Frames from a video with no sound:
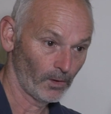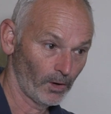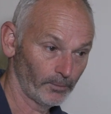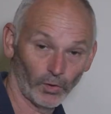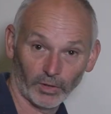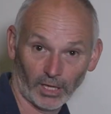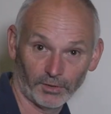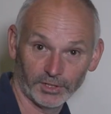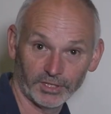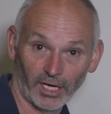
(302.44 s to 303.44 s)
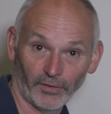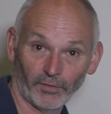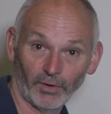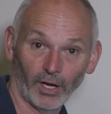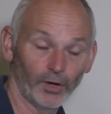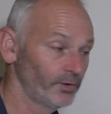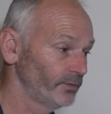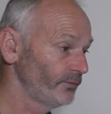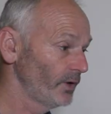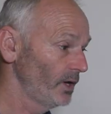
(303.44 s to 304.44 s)
I'm not going down the road
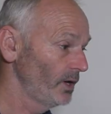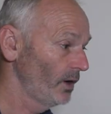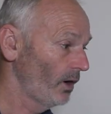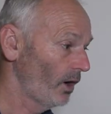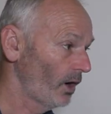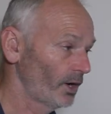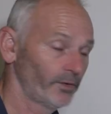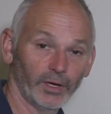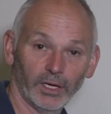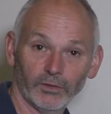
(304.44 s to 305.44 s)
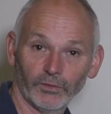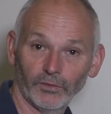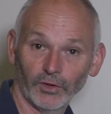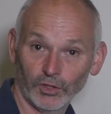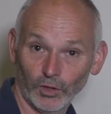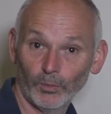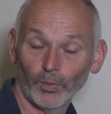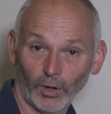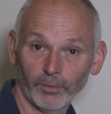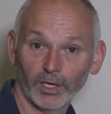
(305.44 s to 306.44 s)
of hiring the new
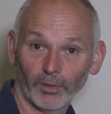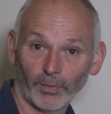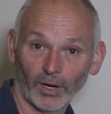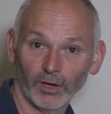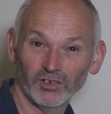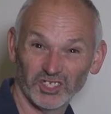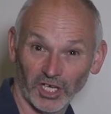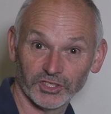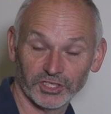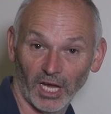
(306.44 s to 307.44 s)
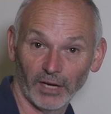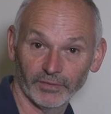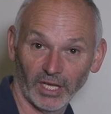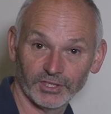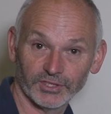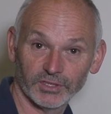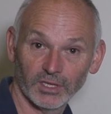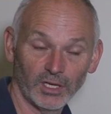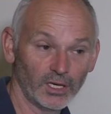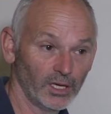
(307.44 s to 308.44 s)
Premiere Pro just to have LUTs.
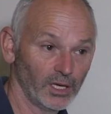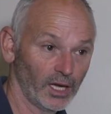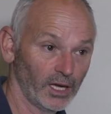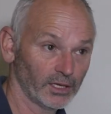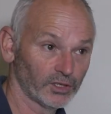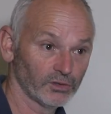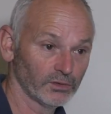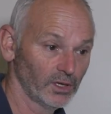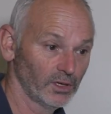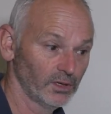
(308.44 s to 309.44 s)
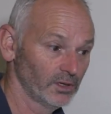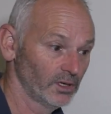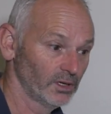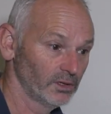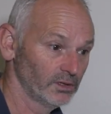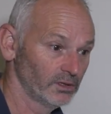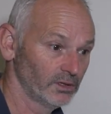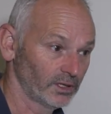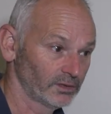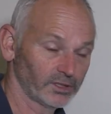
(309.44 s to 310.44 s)

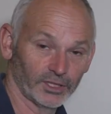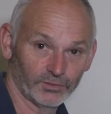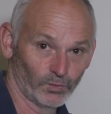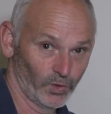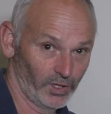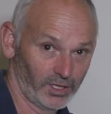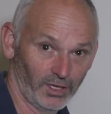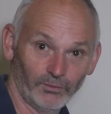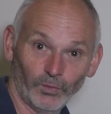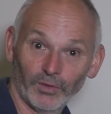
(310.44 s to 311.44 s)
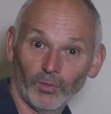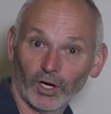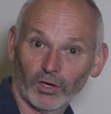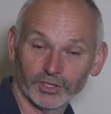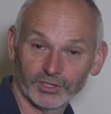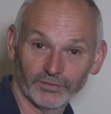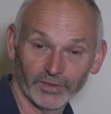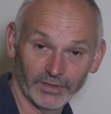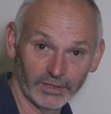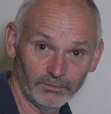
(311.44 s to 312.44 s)
It doesn't work in with my cost of
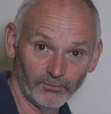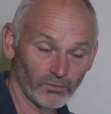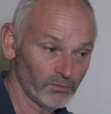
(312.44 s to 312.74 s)
living.